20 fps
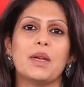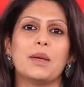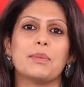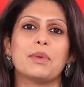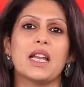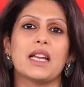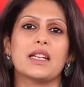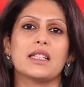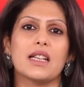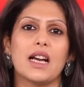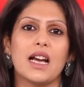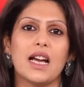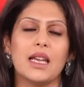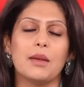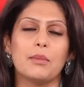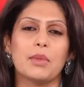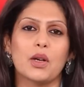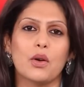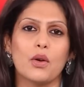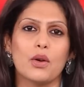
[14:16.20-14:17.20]
people are
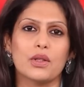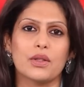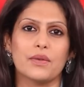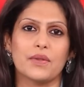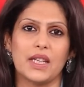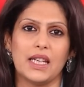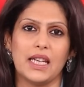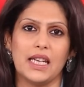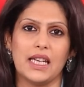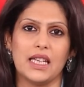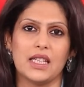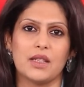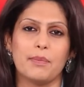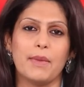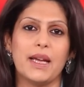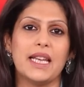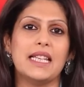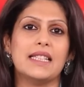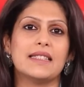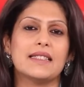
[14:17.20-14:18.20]
dying because of the heat.
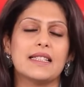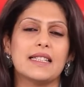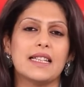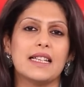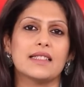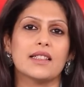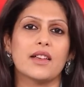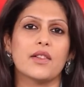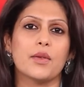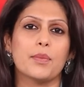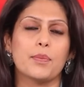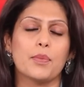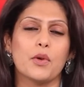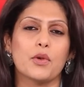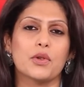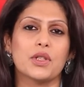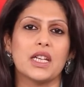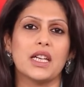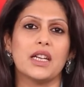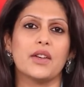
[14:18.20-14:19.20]
Many cities are
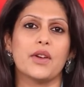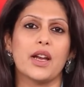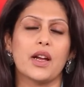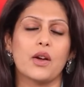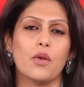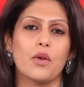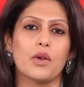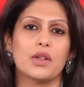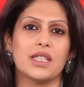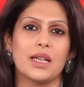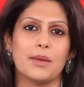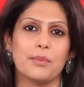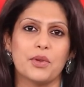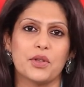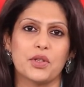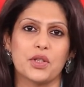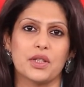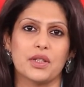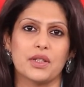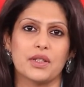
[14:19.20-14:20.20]
reporting record
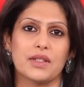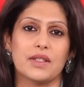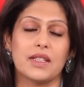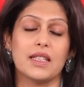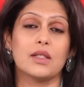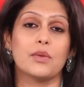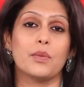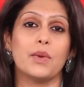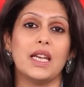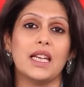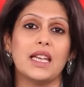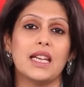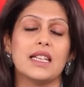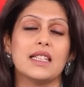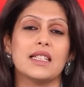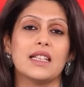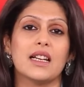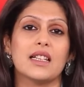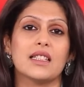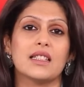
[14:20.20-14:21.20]
temperatures. This week,
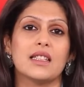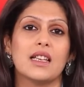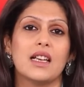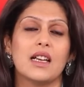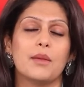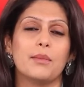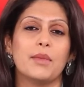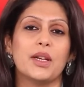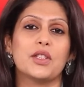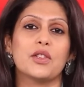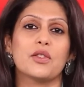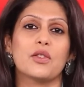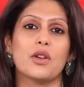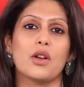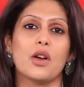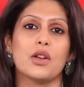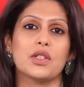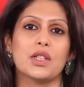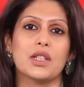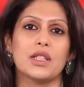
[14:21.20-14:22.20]
India's
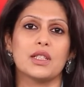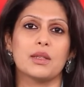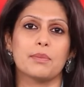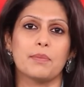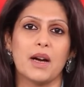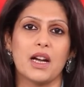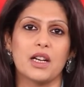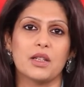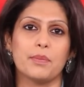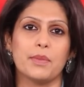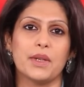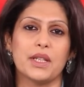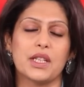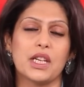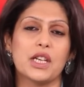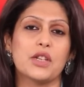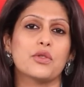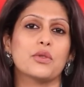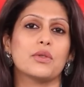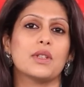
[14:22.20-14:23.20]
meteorological department
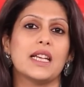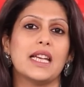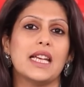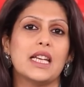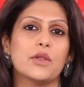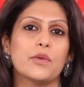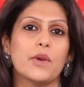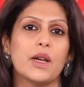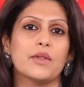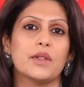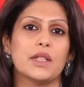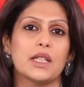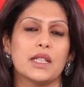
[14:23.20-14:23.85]
issued a heat wave